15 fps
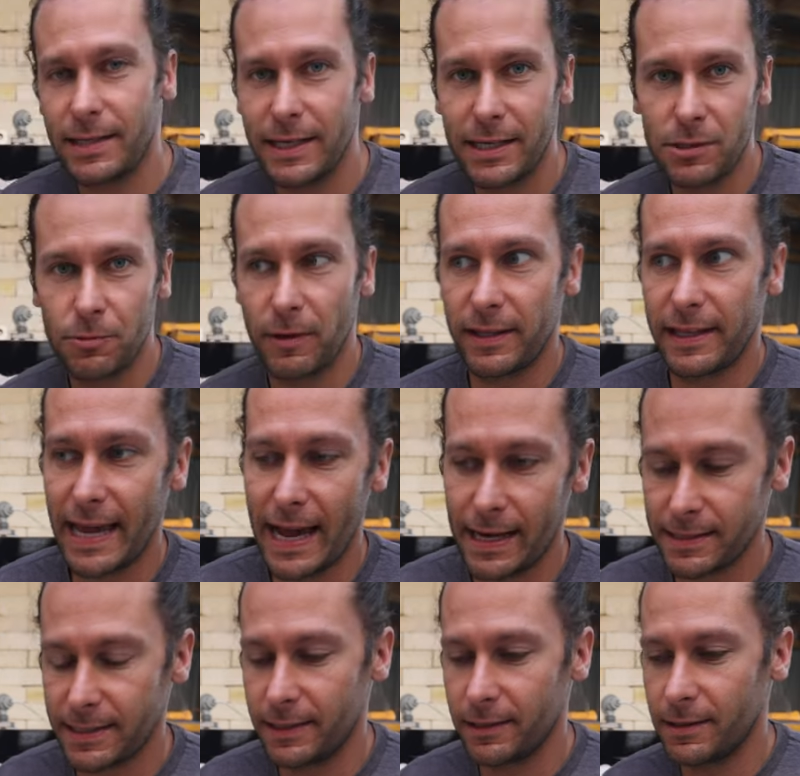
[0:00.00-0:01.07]
things with
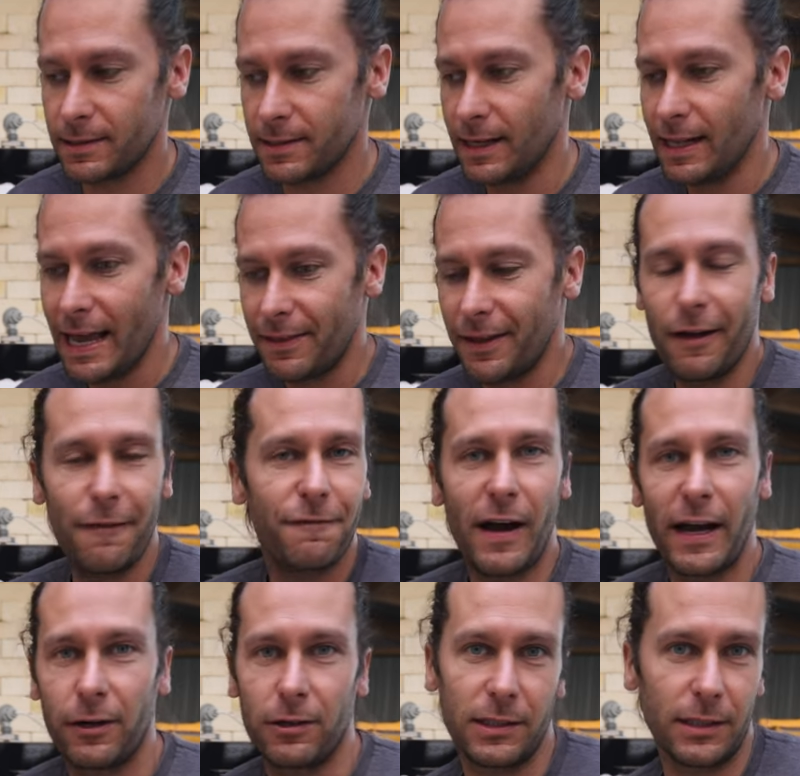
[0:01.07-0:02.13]
gas kilns, and they all
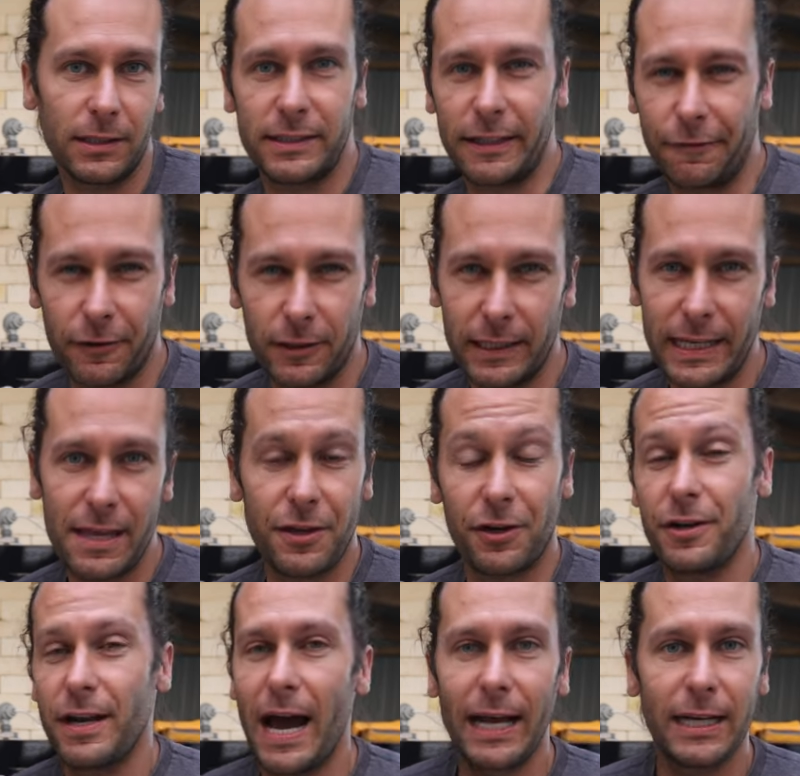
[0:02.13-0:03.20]
fire a little differently. They're
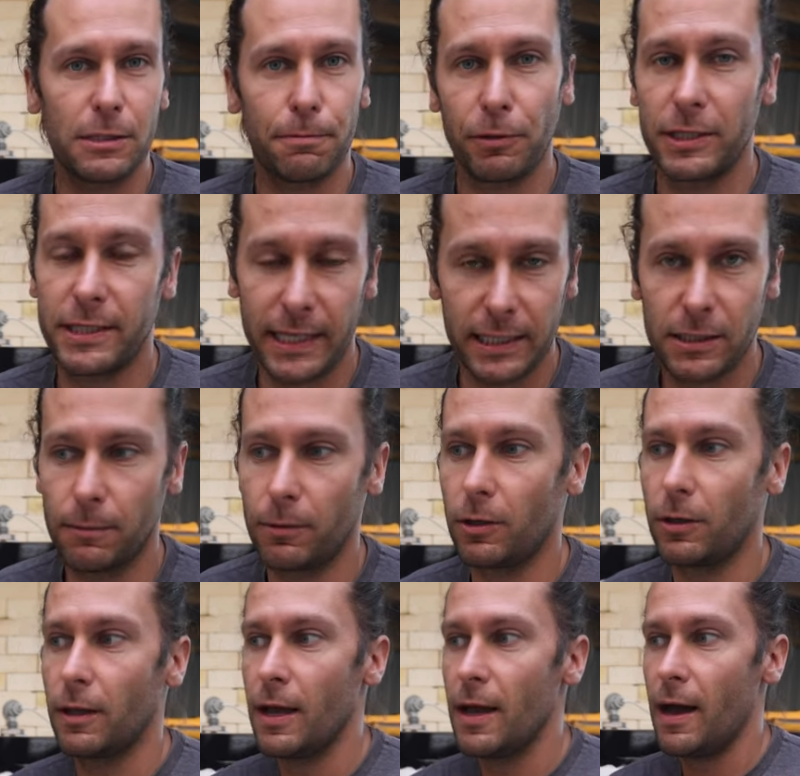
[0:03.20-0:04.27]
not as
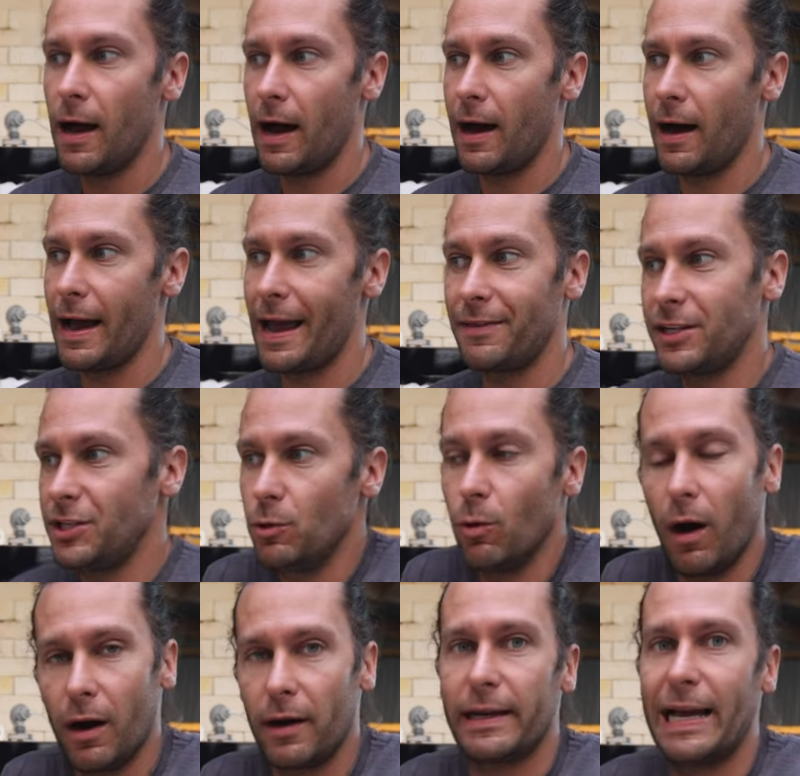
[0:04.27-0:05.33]
predictable, uh, and then you
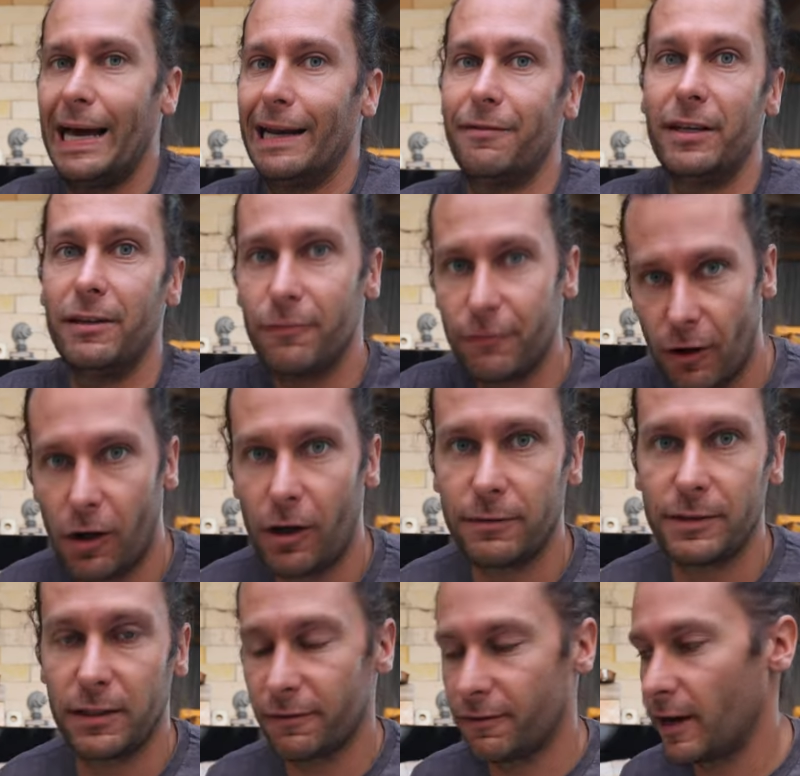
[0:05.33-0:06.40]
are kind of
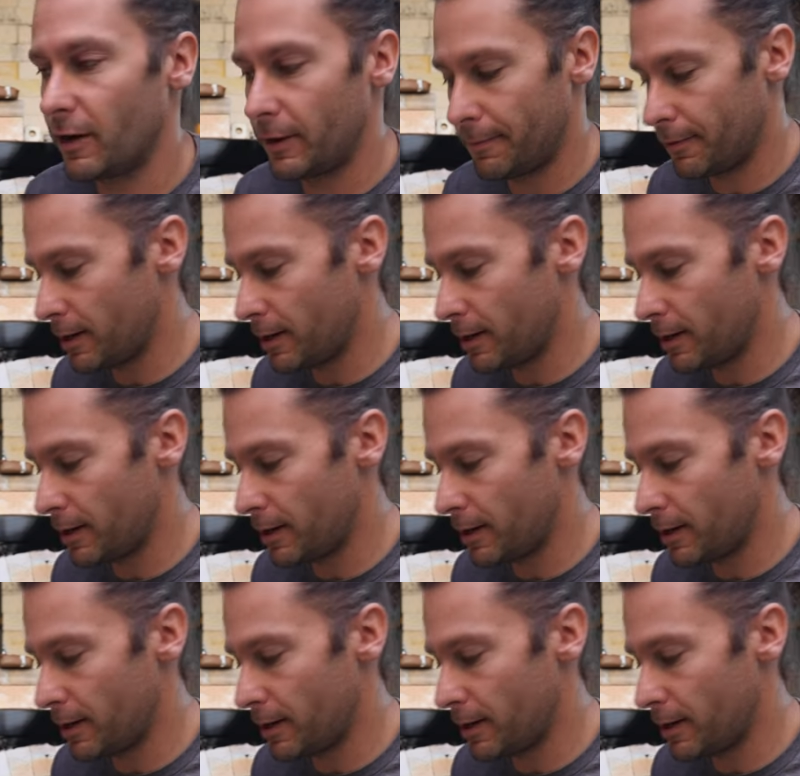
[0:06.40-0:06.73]
involved in the firing